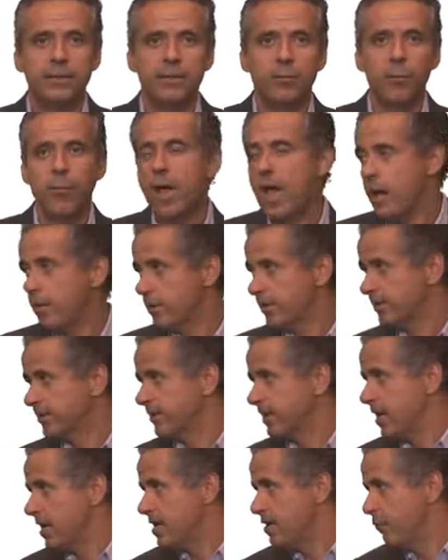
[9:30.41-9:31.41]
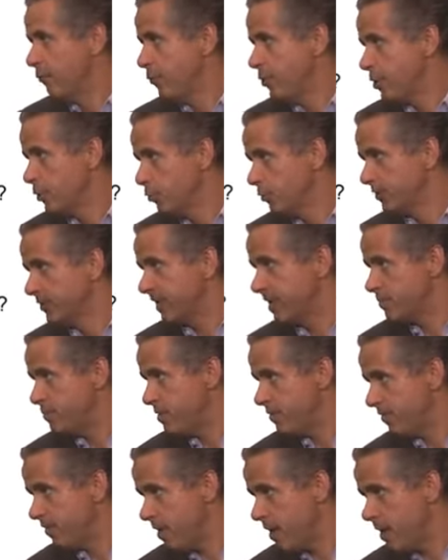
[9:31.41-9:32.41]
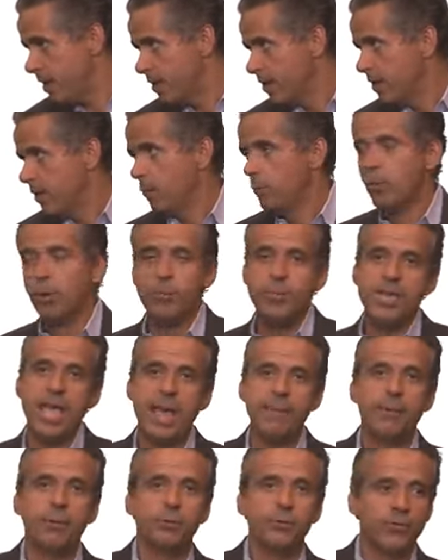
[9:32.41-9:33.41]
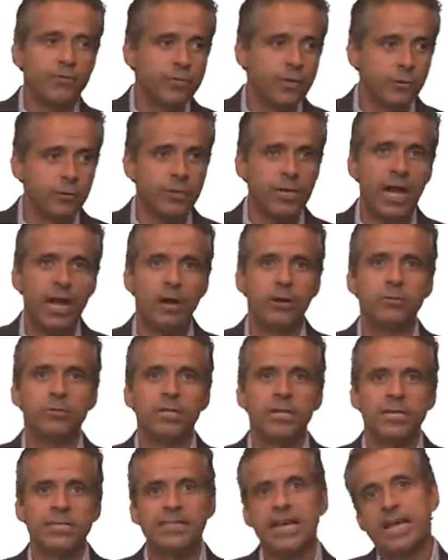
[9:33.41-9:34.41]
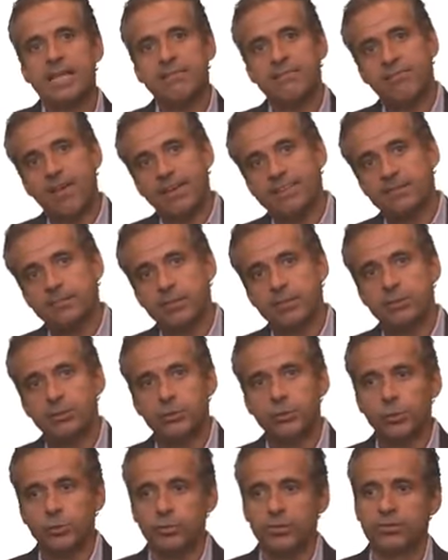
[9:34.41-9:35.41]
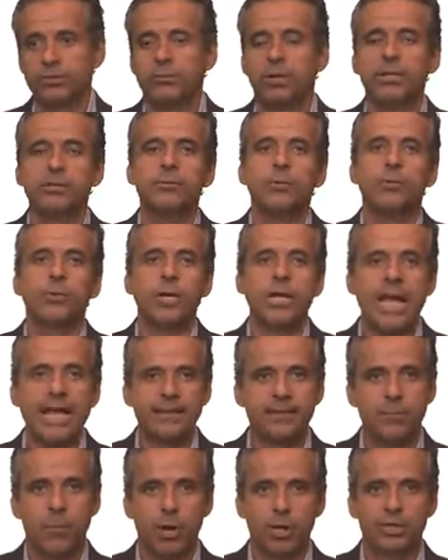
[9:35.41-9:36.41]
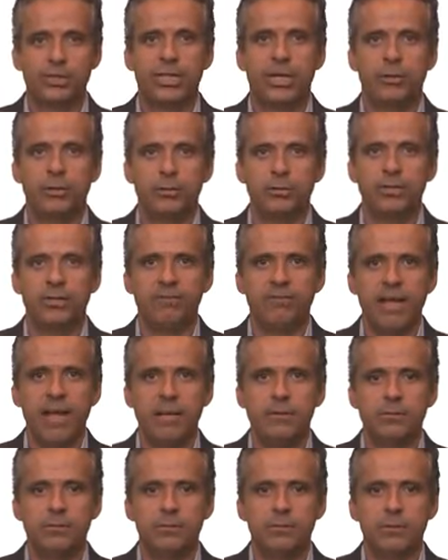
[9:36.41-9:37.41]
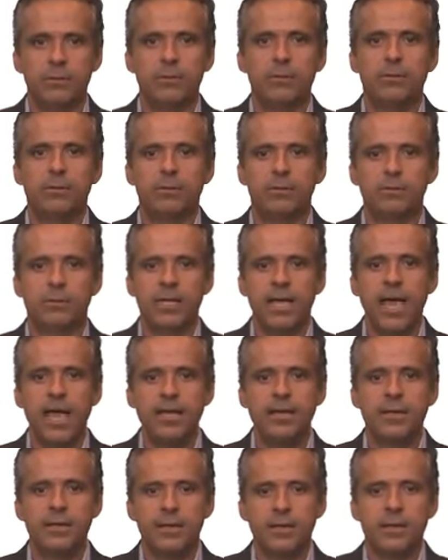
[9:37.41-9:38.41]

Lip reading: Whereas if we use NPV, we'll be able to figure out that investment 2 is going to create more shareholder value. Okay?